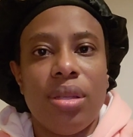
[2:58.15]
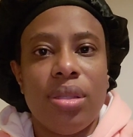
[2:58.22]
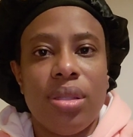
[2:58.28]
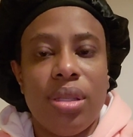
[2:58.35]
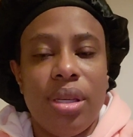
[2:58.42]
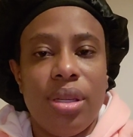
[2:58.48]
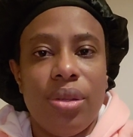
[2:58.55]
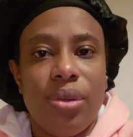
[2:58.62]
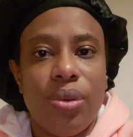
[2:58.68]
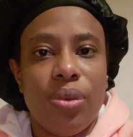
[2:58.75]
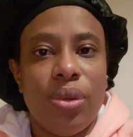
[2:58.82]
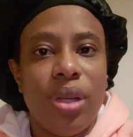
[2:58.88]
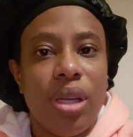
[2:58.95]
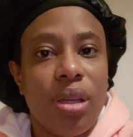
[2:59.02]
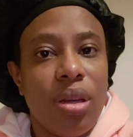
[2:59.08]
stay
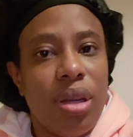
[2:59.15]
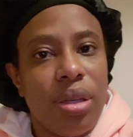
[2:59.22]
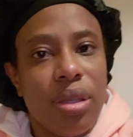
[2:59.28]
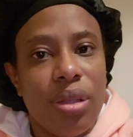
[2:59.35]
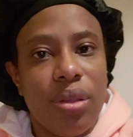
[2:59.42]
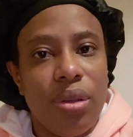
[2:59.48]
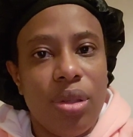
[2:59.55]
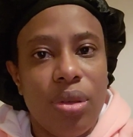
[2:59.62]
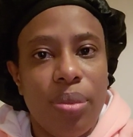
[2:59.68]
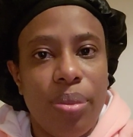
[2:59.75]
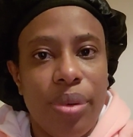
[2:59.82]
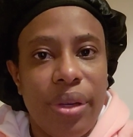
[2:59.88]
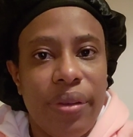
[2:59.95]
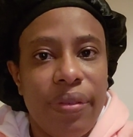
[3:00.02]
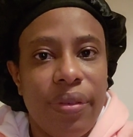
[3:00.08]
tuned and continue to
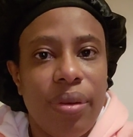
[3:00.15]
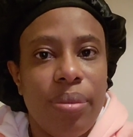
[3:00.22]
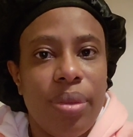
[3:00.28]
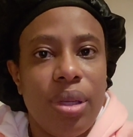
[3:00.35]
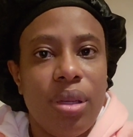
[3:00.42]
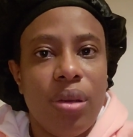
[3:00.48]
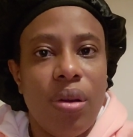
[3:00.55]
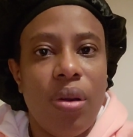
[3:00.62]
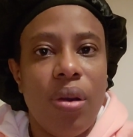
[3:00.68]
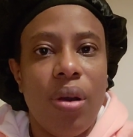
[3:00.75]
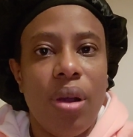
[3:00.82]
pray for me.